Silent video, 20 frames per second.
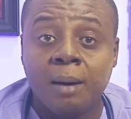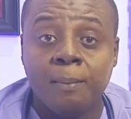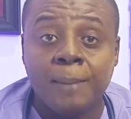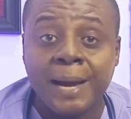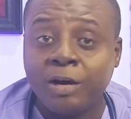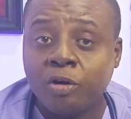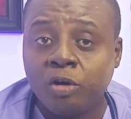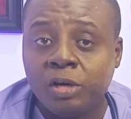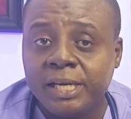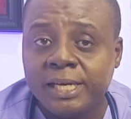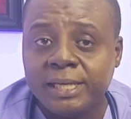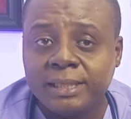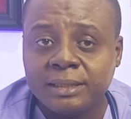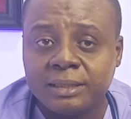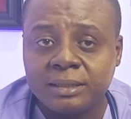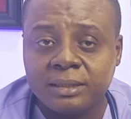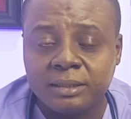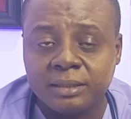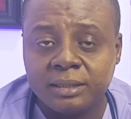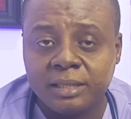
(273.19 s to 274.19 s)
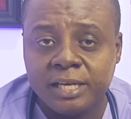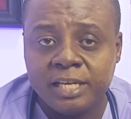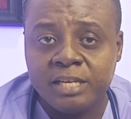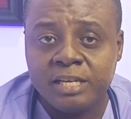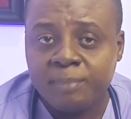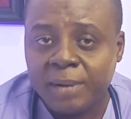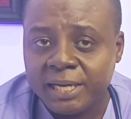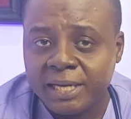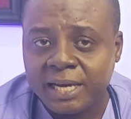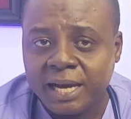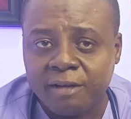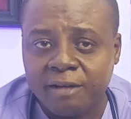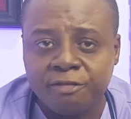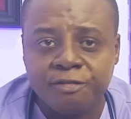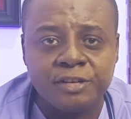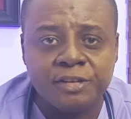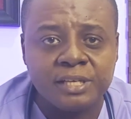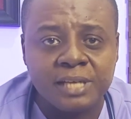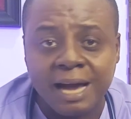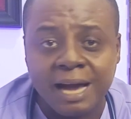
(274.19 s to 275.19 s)
My colleagues in the medical
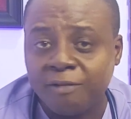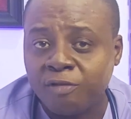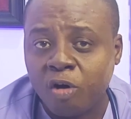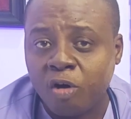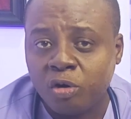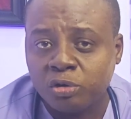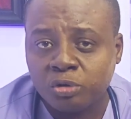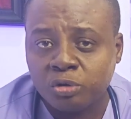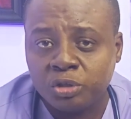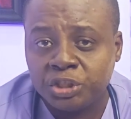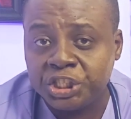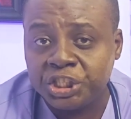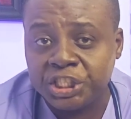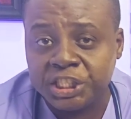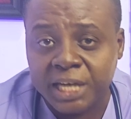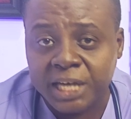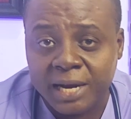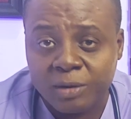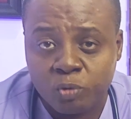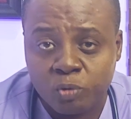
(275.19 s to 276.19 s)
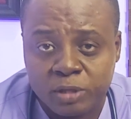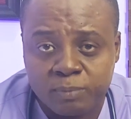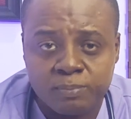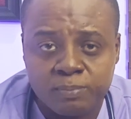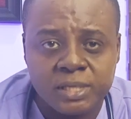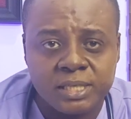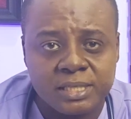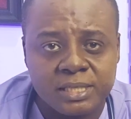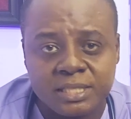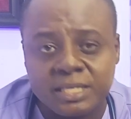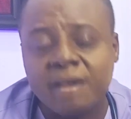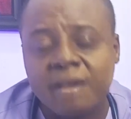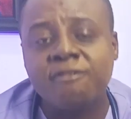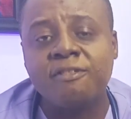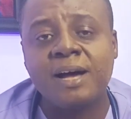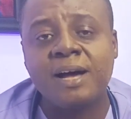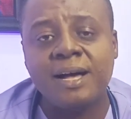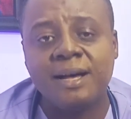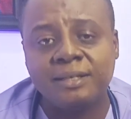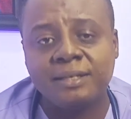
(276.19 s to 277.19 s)
field have also shared with me
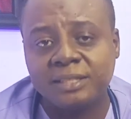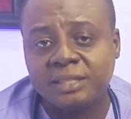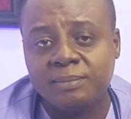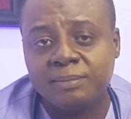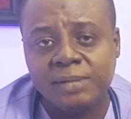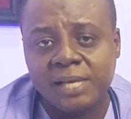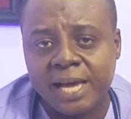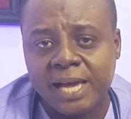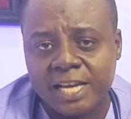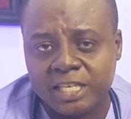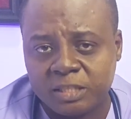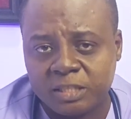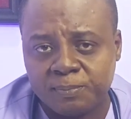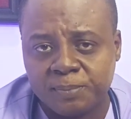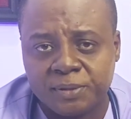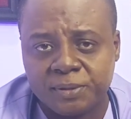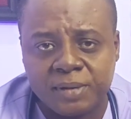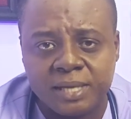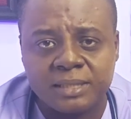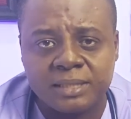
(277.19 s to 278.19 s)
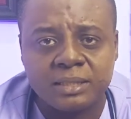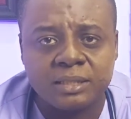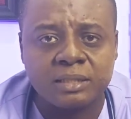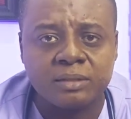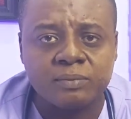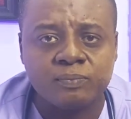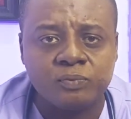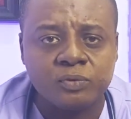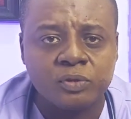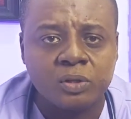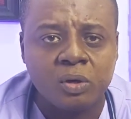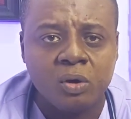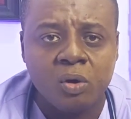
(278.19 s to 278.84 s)
several similar experiences.